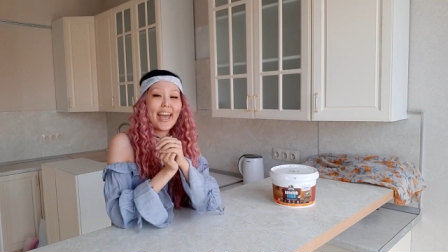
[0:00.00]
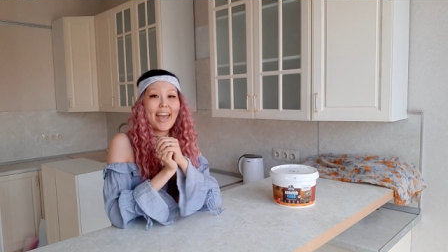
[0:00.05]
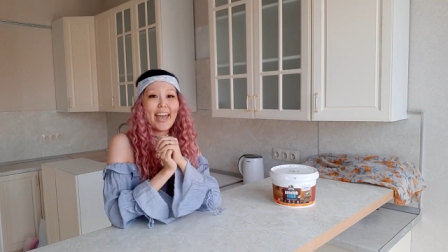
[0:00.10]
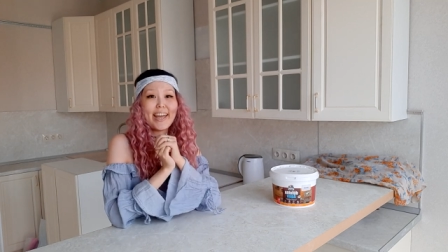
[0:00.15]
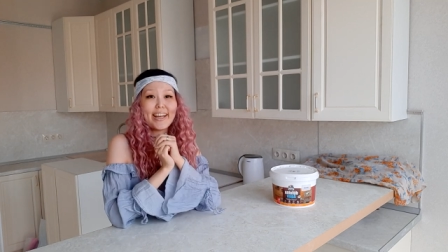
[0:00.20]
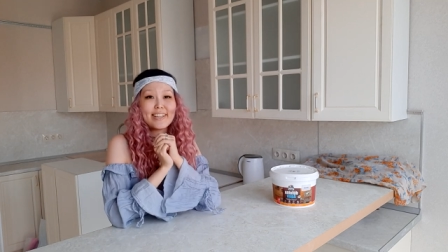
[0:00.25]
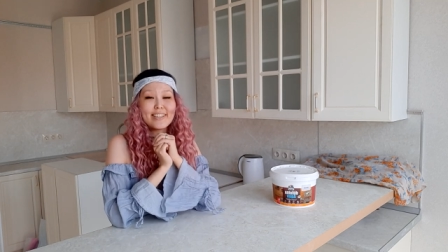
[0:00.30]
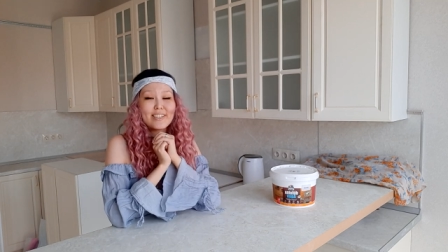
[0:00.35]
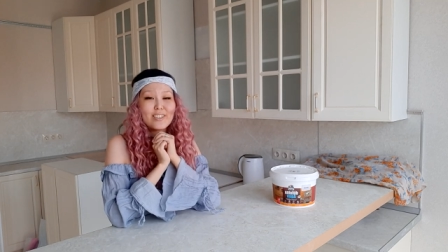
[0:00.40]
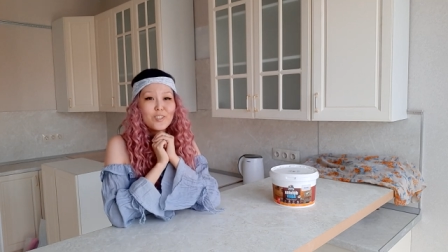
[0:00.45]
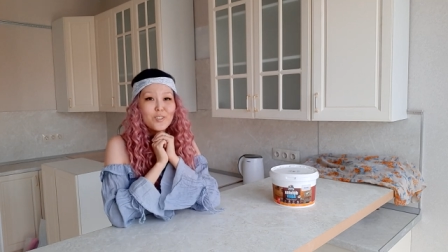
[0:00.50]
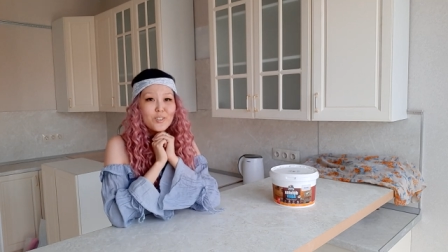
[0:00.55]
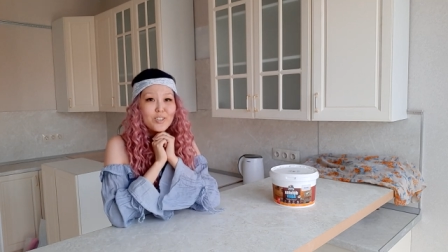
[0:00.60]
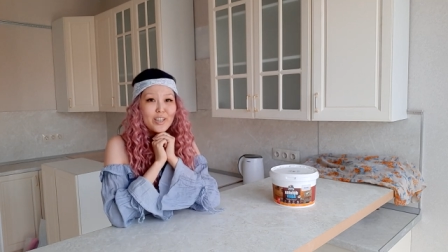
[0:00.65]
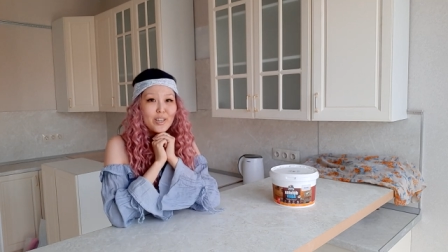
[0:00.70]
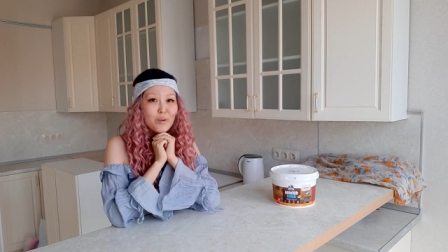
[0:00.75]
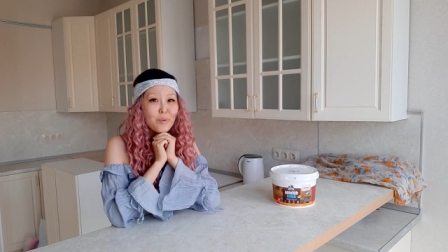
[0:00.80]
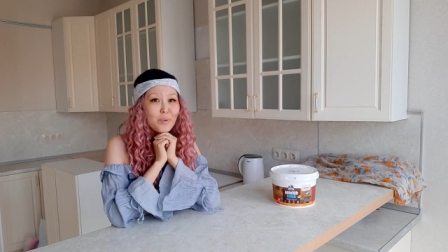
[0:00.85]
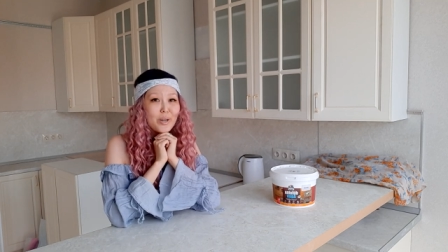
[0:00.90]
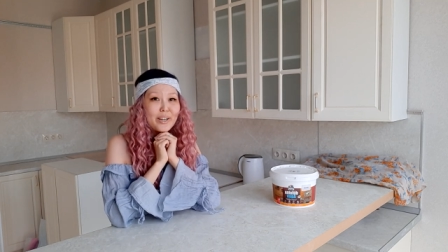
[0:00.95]
And
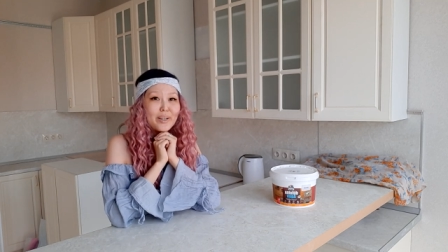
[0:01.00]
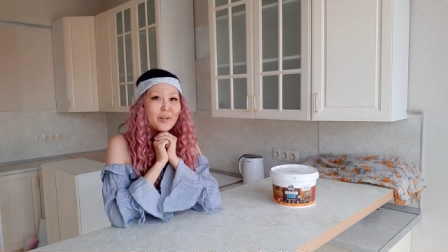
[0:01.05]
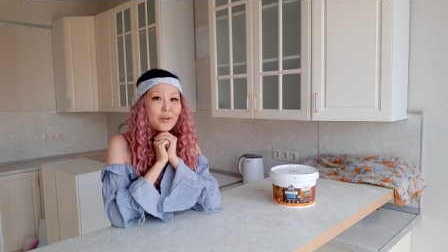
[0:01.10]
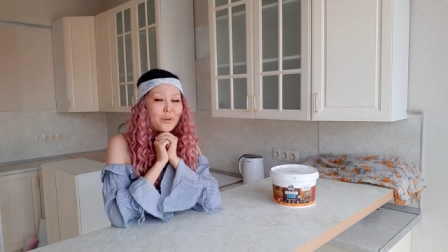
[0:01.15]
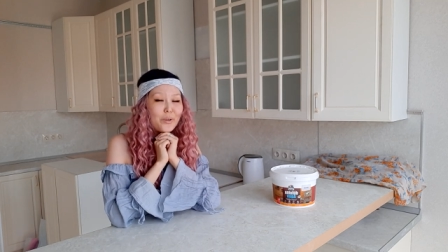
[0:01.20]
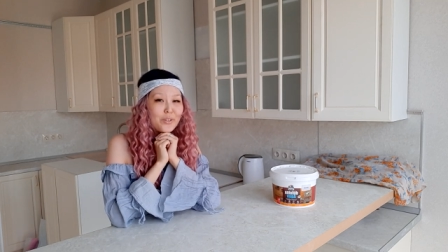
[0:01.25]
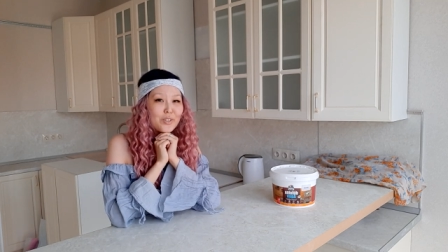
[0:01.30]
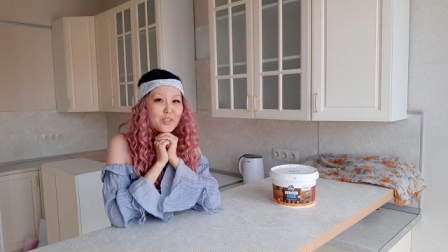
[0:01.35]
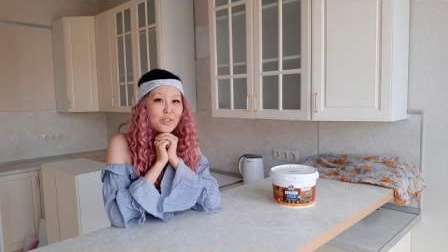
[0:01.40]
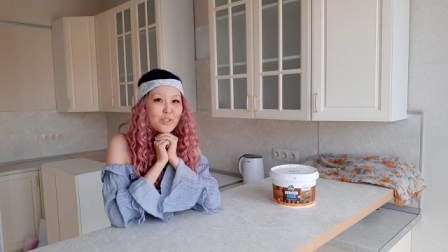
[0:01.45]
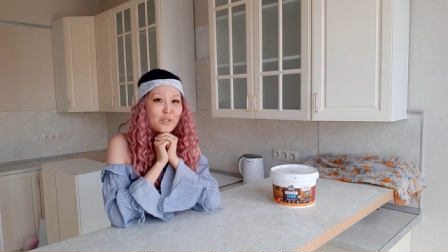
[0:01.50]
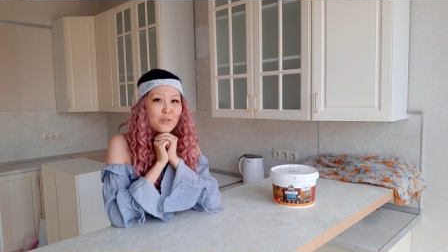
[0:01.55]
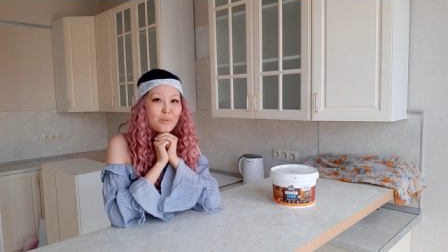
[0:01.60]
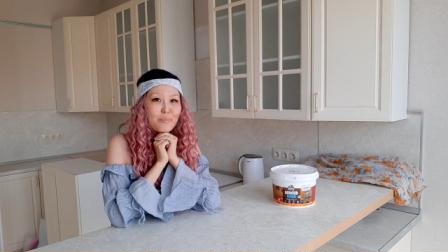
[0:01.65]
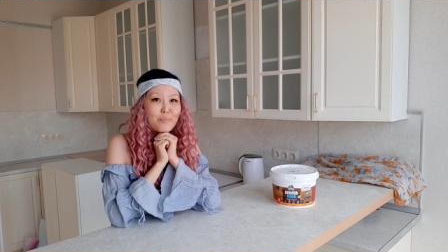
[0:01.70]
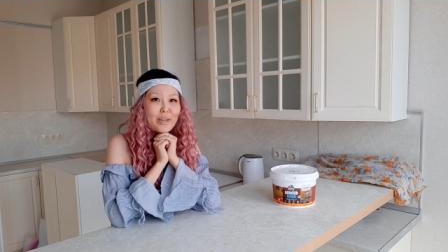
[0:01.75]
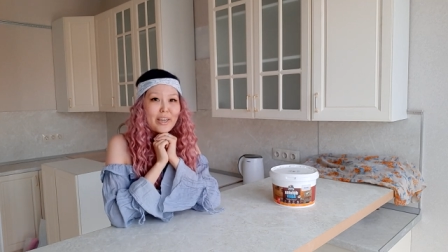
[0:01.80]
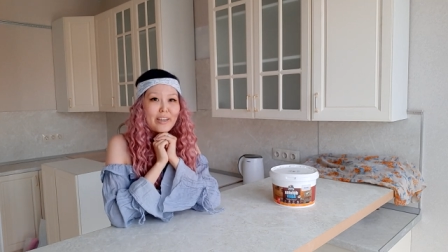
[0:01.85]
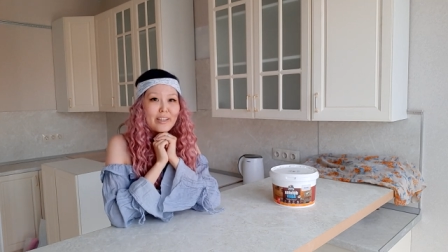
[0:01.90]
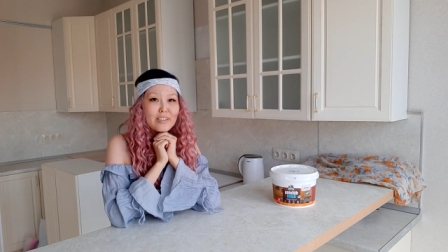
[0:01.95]
today we are going
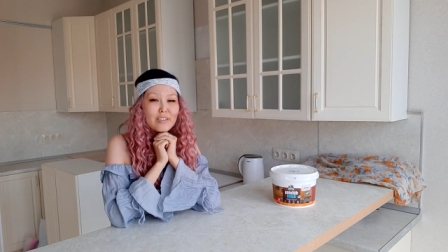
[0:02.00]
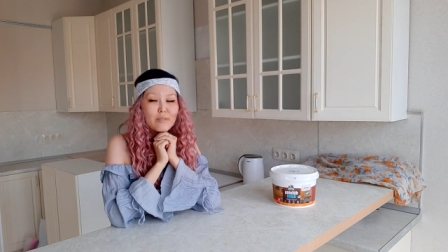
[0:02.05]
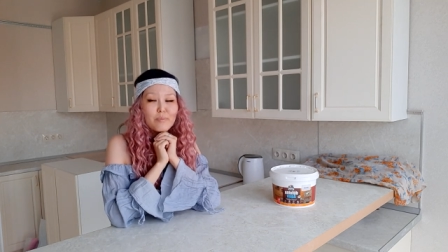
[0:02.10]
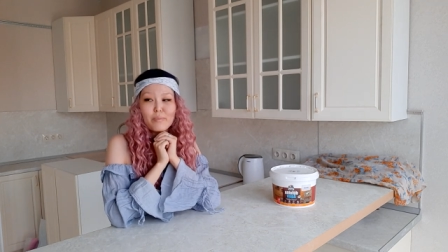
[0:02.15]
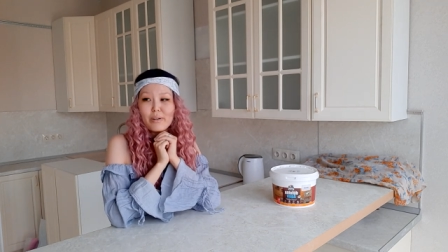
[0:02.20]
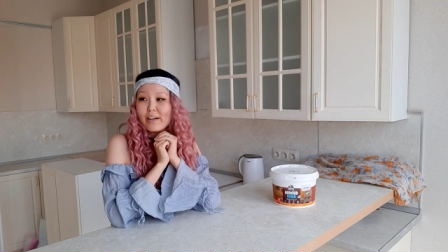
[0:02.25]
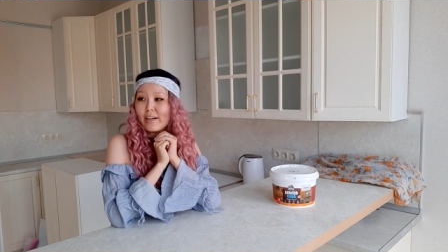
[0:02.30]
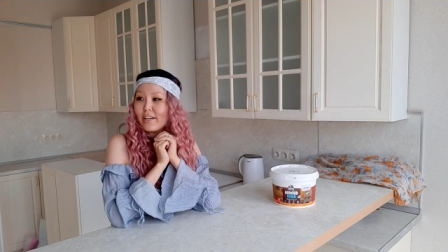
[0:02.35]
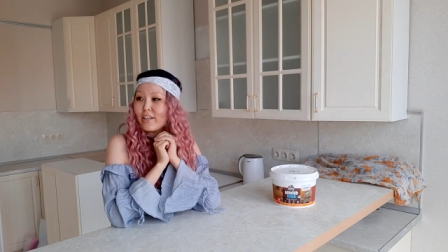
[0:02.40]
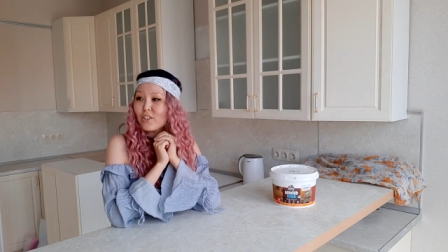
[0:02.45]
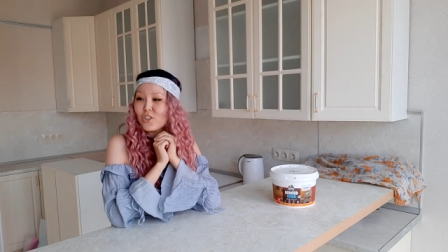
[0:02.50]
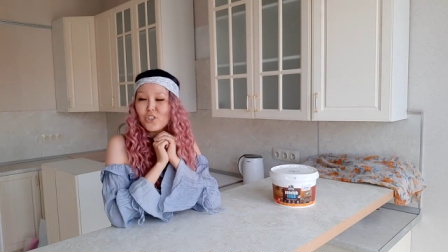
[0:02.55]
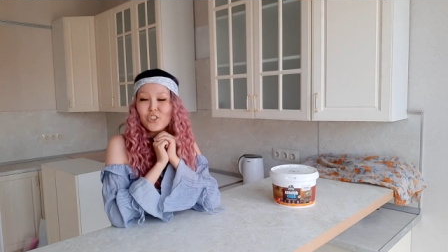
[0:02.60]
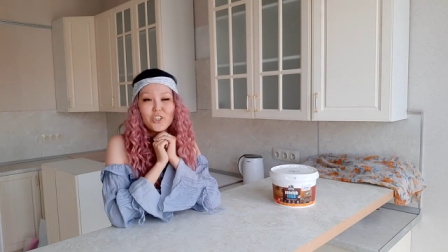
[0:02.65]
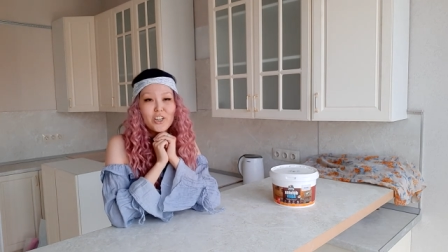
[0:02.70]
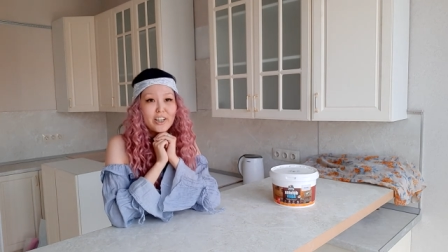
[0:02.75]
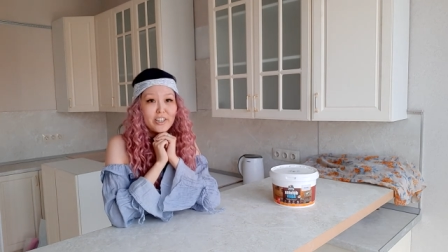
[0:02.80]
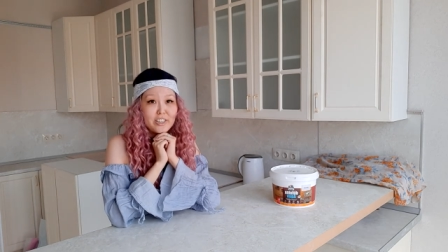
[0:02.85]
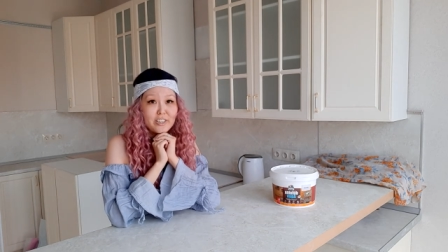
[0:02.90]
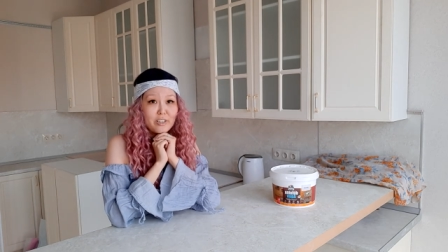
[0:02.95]
to paint my
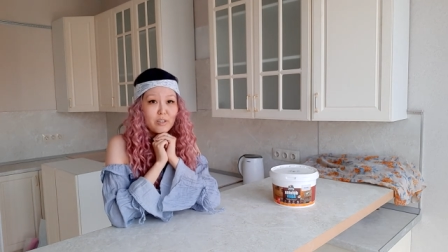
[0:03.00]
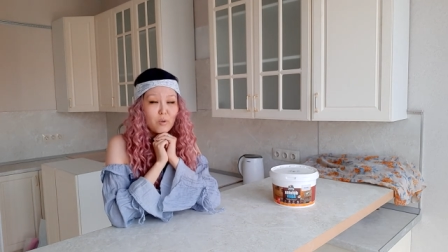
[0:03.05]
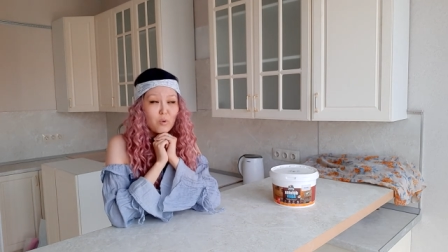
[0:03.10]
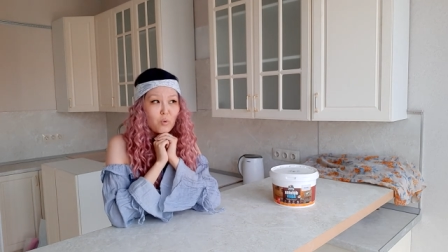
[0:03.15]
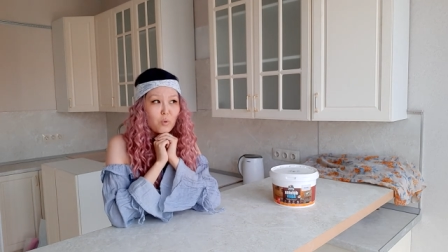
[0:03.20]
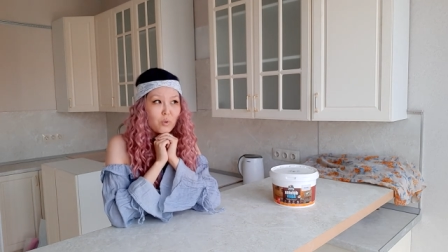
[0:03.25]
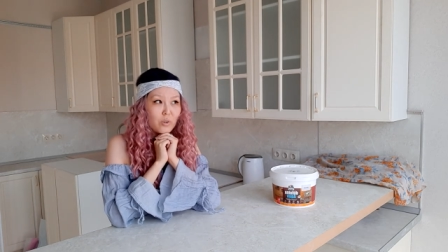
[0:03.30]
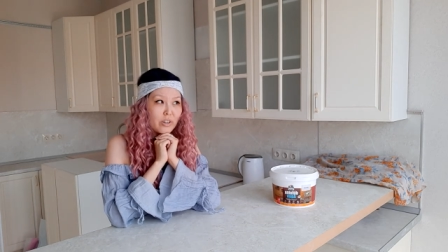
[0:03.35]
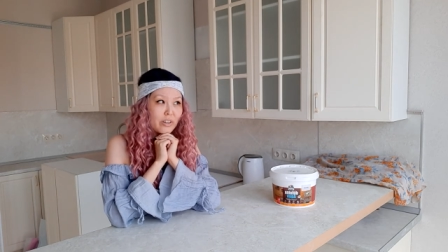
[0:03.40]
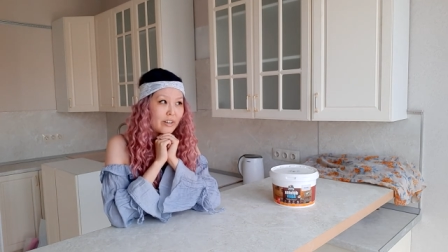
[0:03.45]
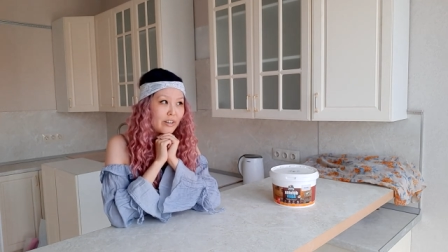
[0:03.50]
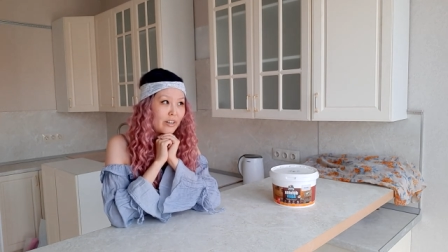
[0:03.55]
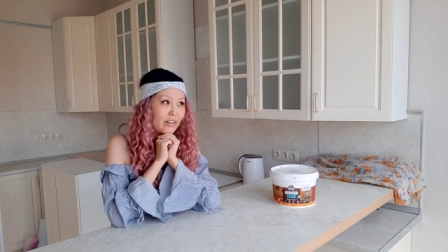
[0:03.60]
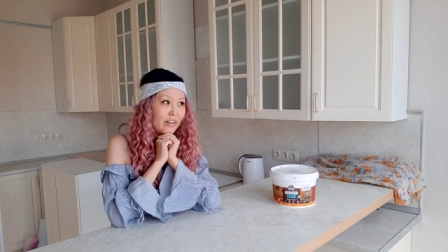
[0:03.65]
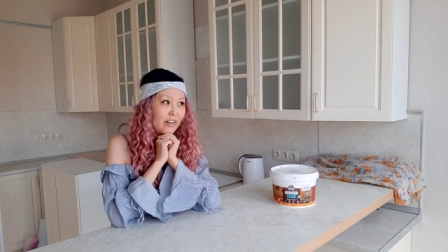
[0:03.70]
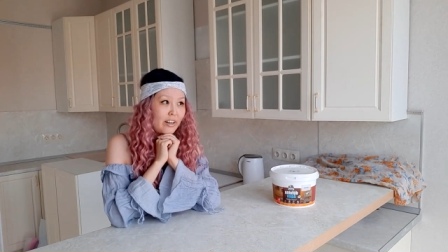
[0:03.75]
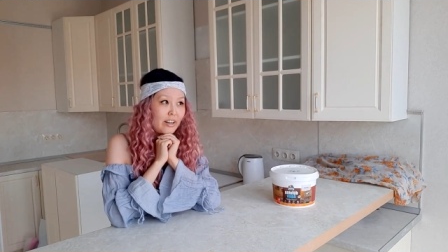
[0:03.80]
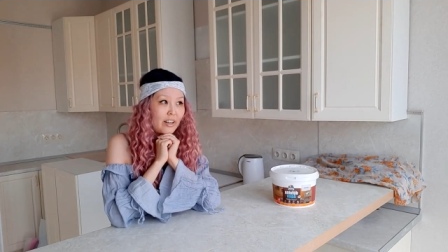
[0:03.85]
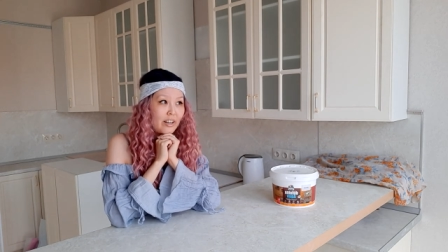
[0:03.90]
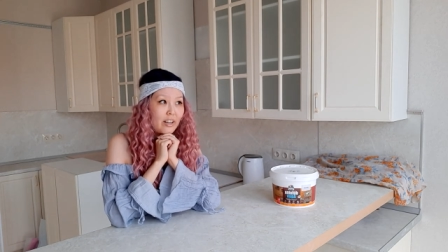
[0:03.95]
shutter
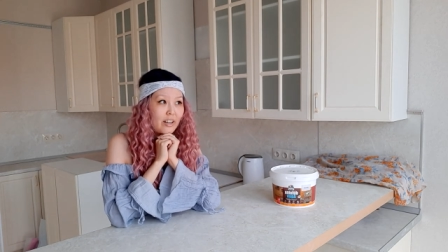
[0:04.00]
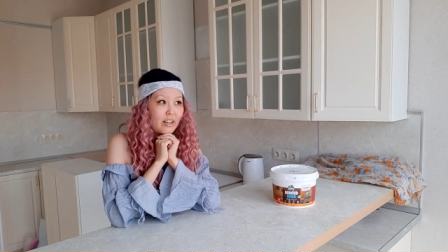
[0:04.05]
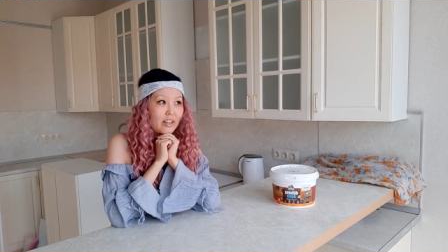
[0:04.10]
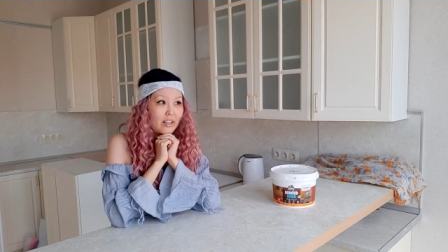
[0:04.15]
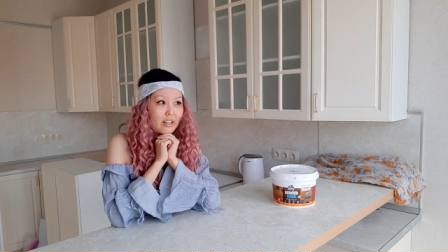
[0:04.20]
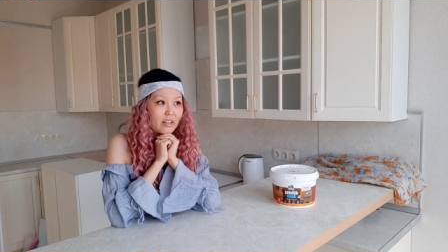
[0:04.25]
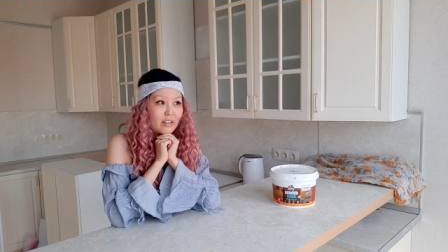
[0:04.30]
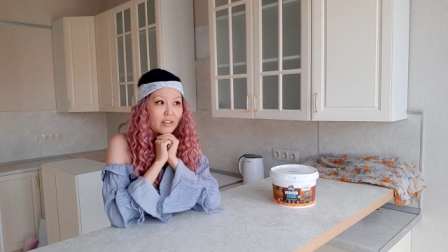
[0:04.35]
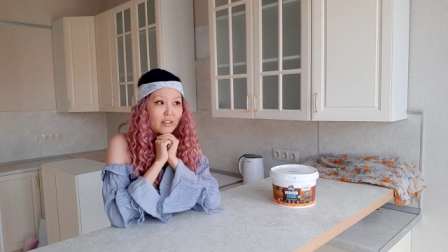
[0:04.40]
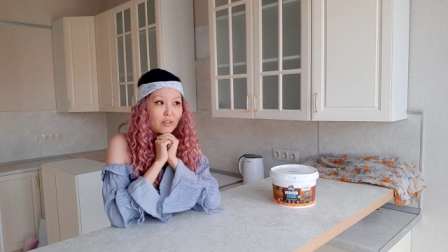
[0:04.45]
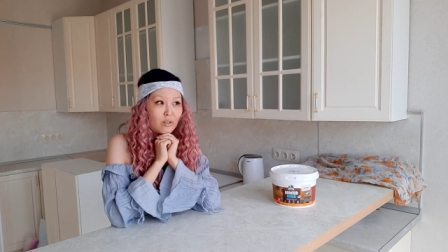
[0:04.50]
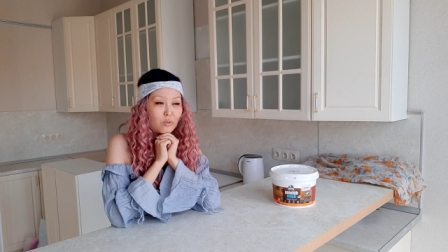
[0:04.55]
or uh,